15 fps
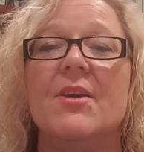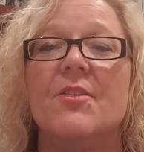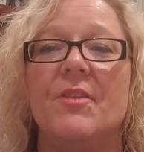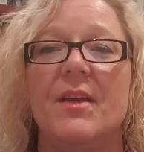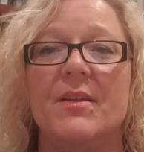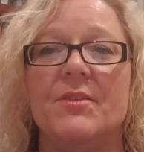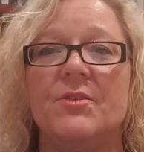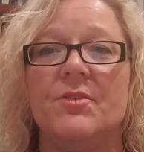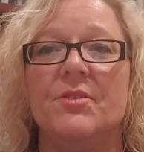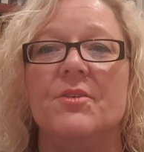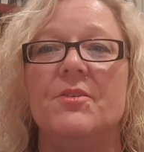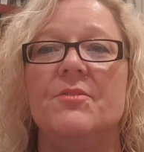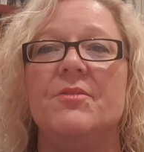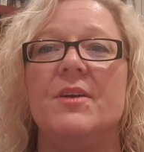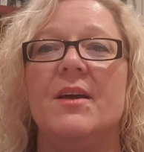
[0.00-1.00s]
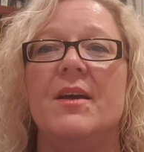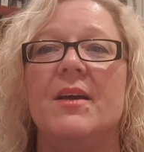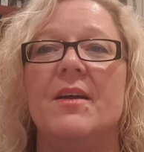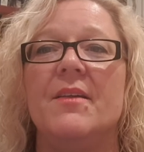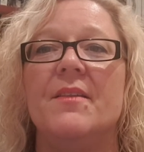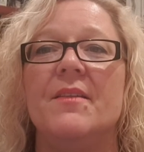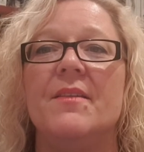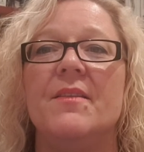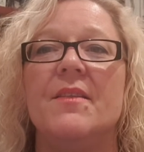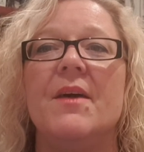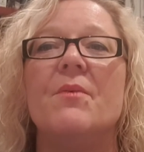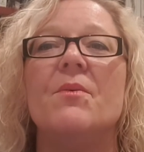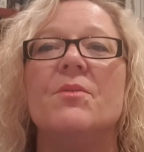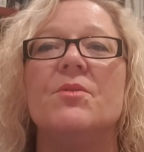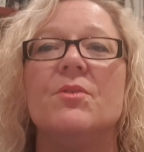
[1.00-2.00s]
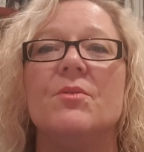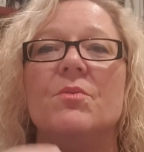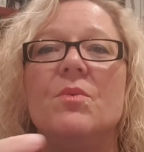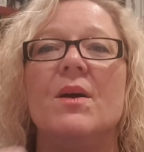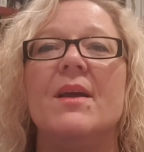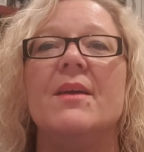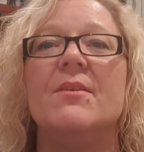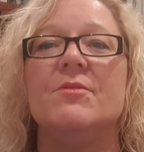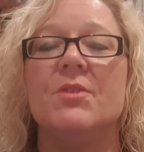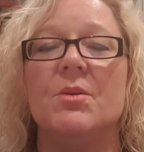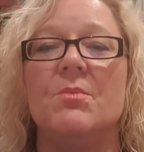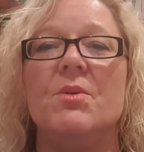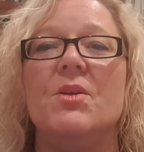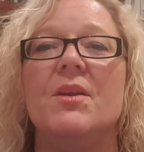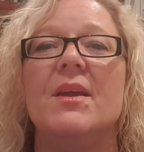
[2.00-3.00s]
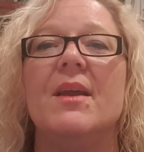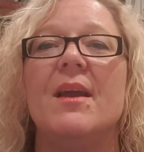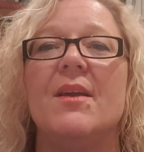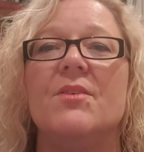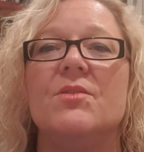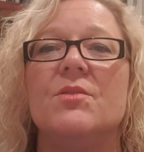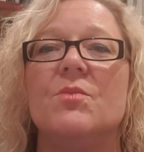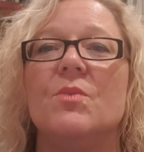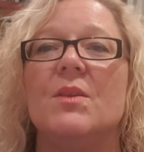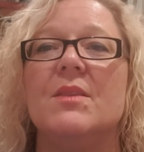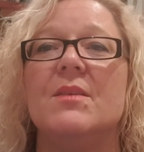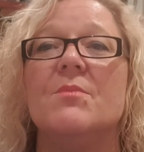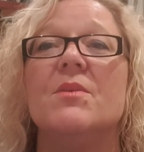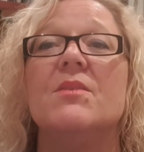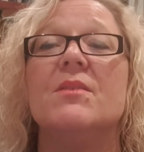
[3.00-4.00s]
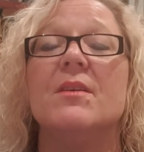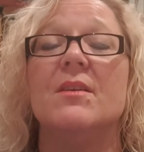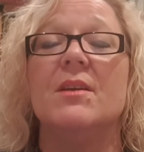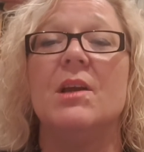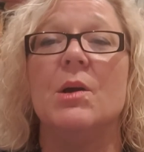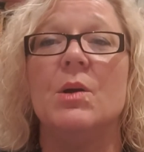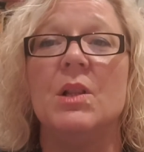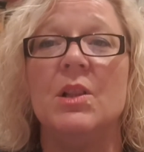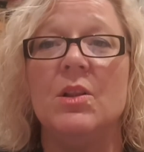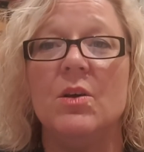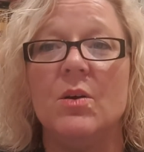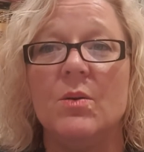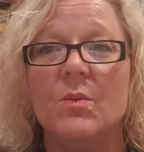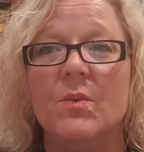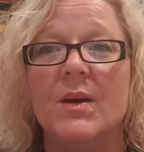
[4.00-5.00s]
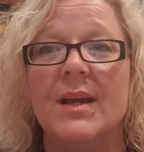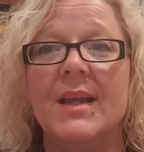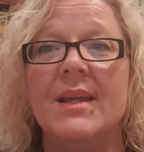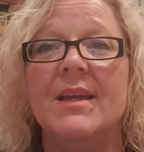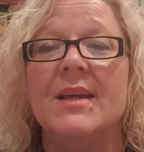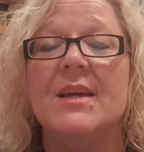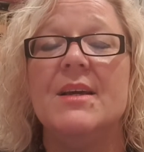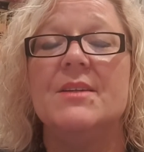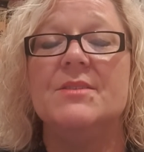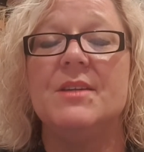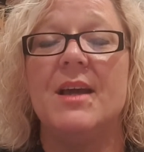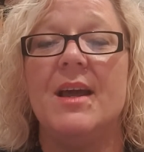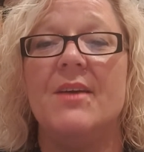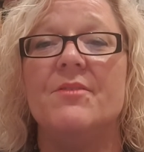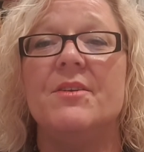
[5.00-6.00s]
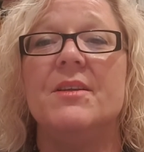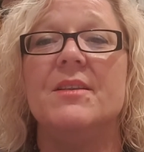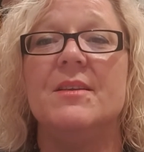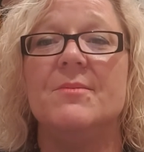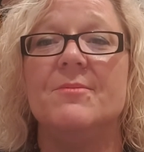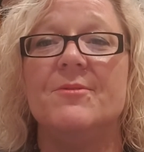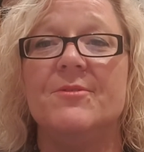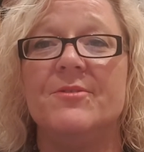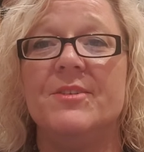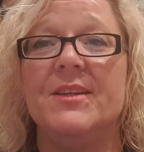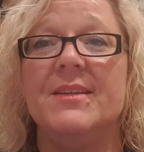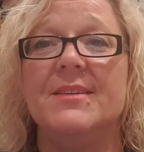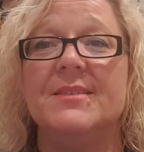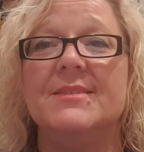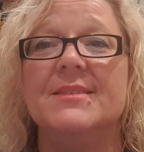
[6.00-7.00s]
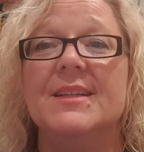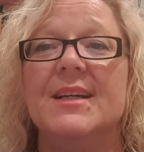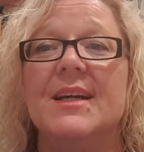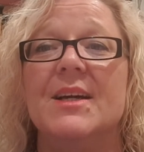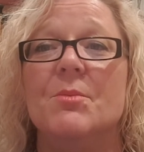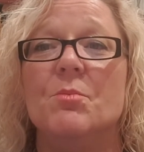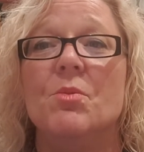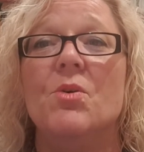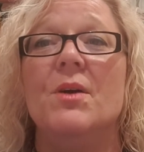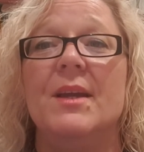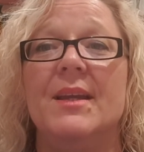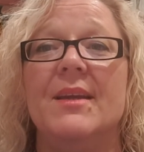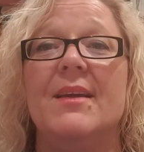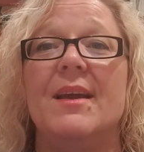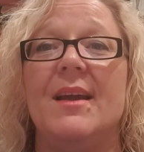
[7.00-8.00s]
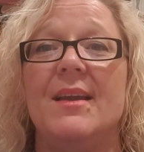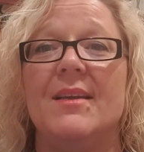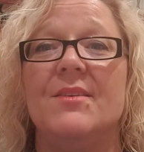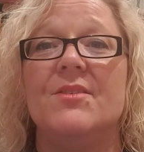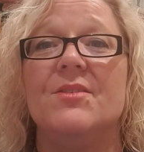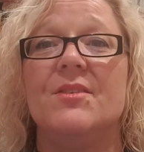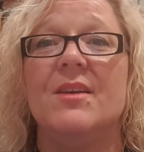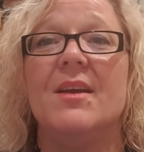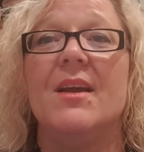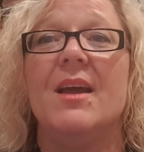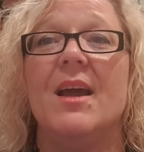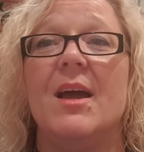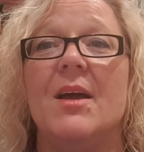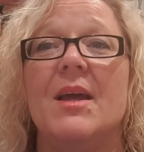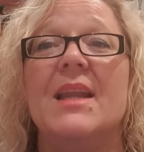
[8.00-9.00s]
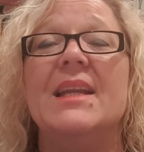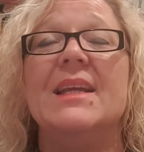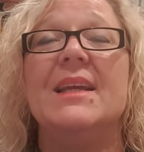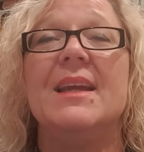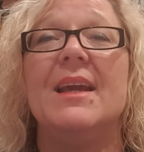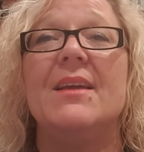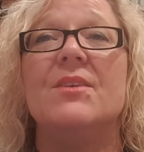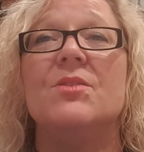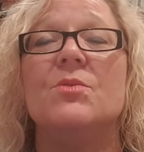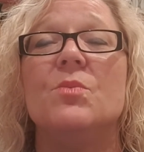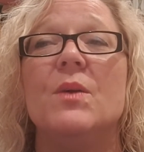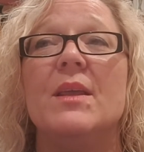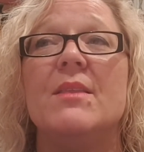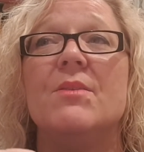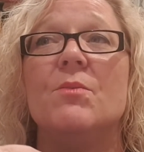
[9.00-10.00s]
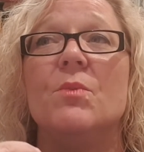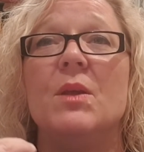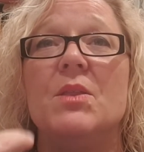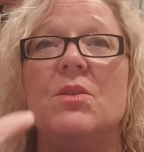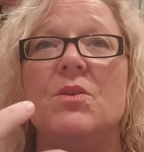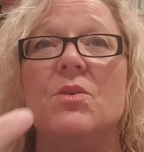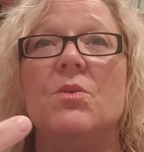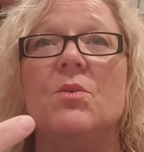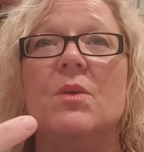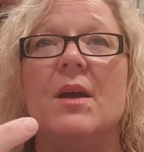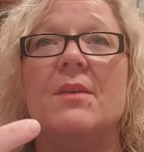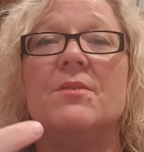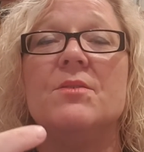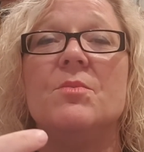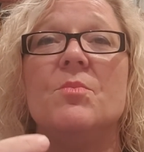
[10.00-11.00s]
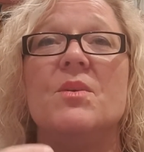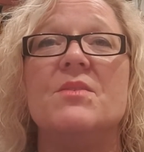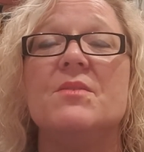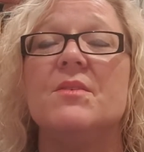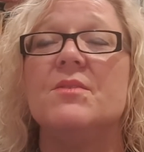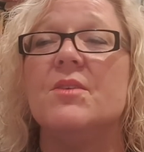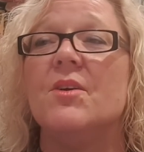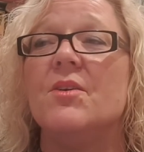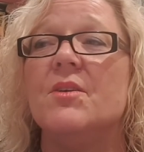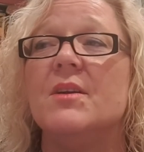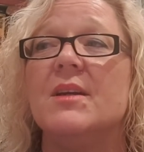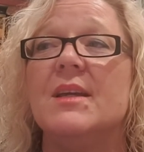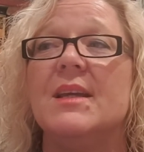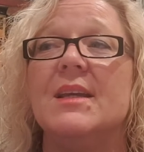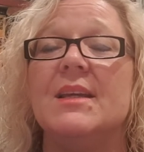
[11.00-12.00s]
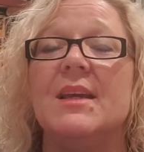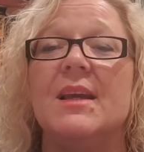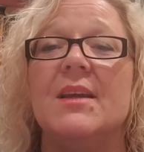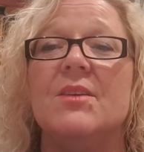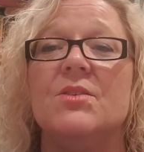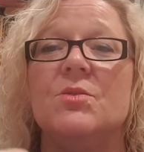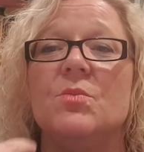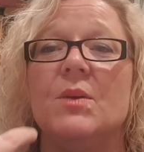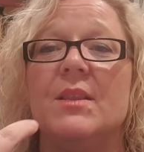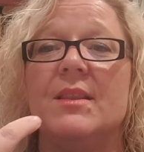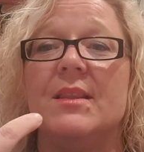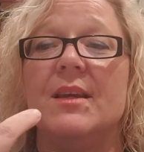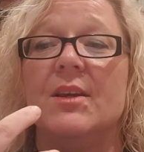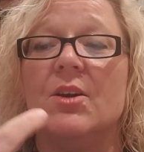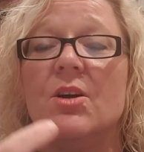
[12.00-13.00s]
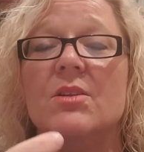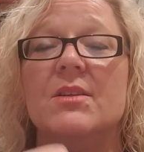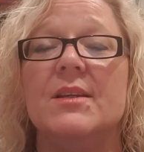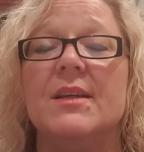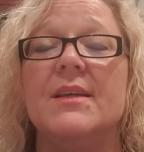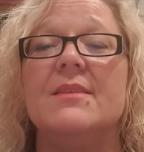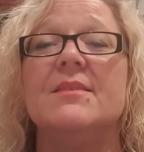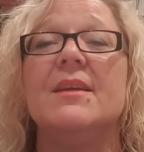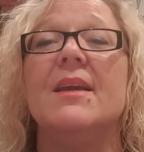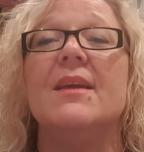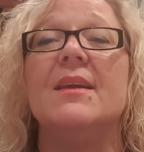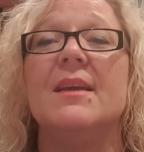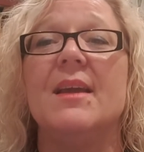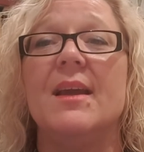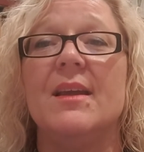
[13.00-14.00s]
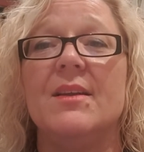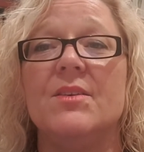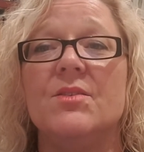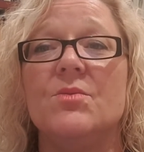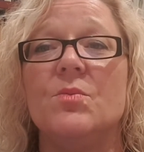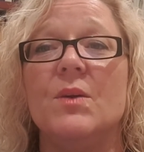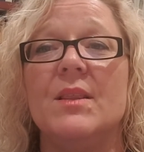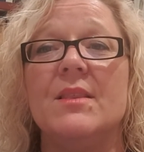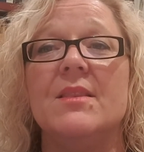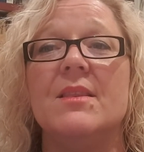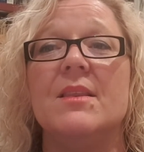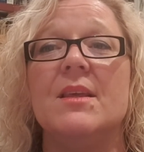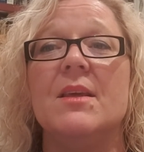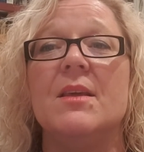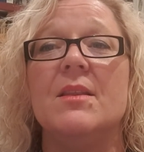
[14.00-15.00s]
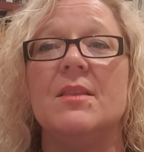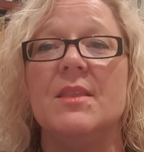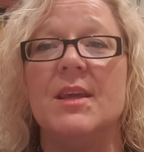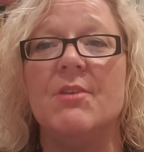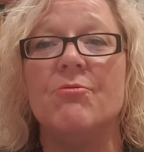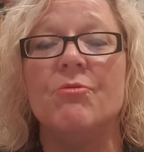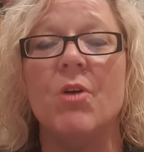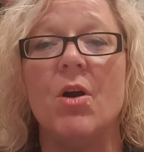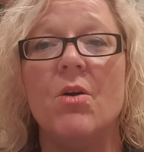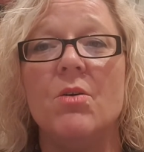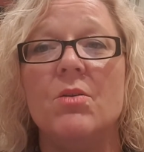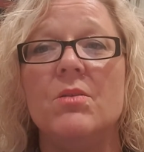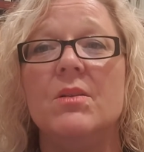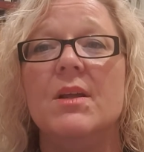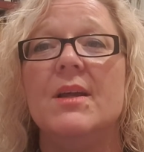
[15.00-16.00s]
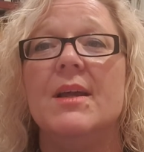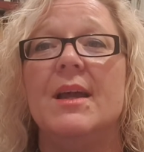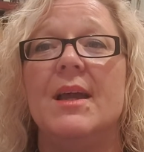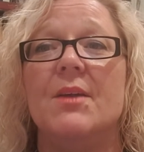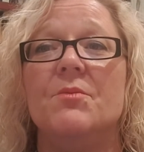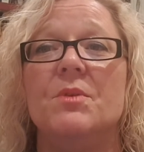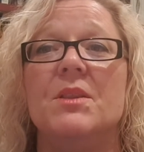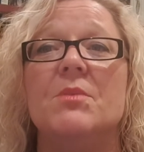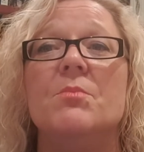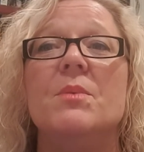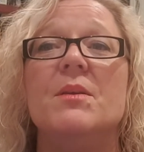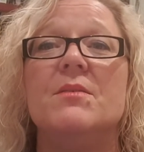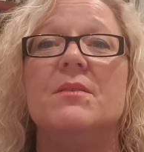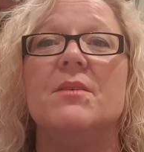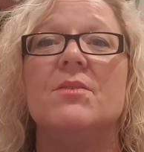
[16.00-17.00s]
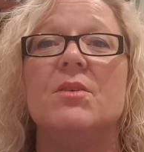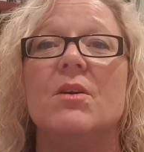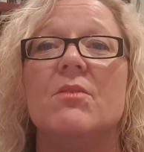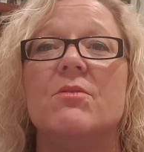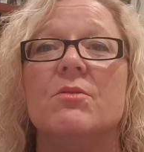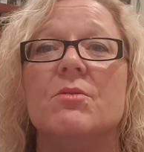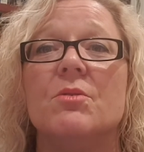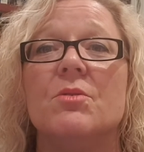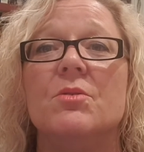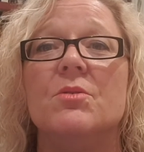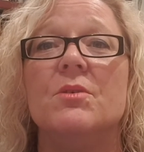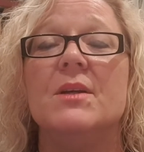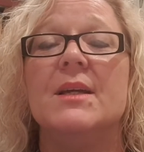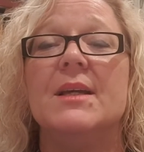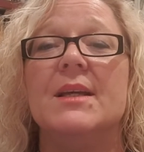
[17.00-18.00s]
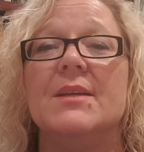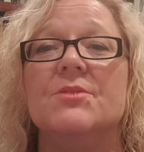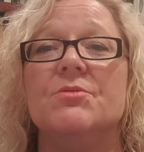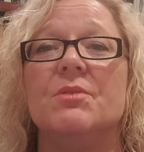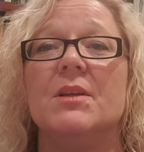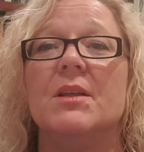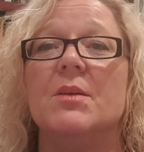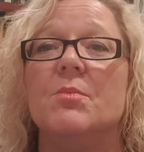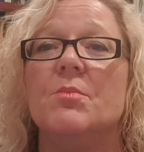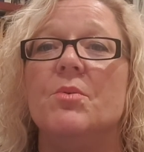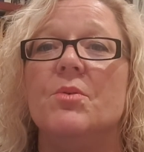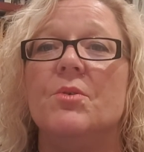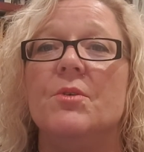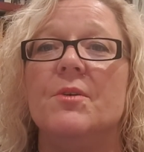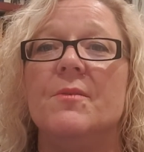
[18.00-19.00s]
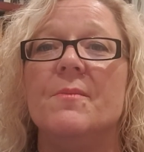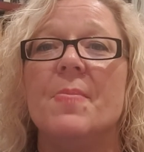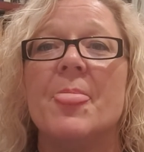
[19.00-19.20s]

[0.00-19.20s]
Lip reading: That sort of way of communication with them is going to go a long way to having them feel more engaged, and engaged with you as the business owner, engaged with their colleagues, engaged with their role and with the business overall is really important.